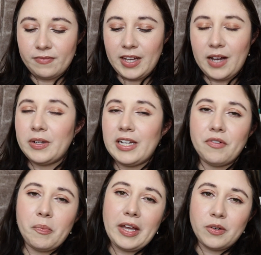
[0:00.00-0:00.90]
I would
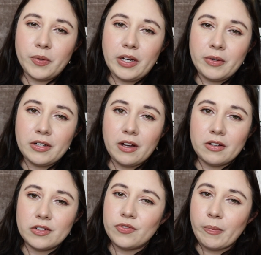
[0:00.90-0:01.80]
never pay
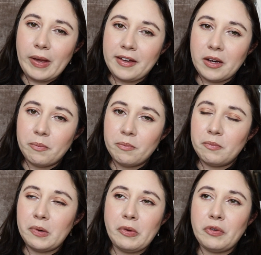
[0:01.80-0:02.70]
$21 for a makeup
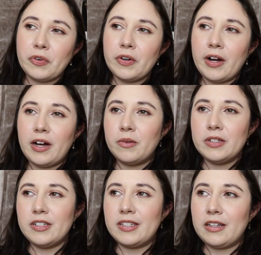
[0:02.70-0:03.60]
remover. I always
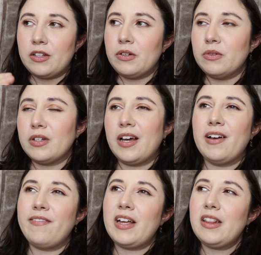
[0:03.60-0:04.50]
just get those. Oh, I
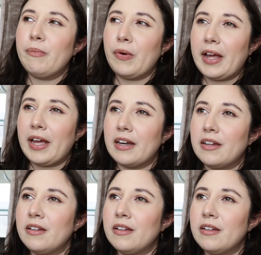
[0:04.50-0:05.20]
forget the brand.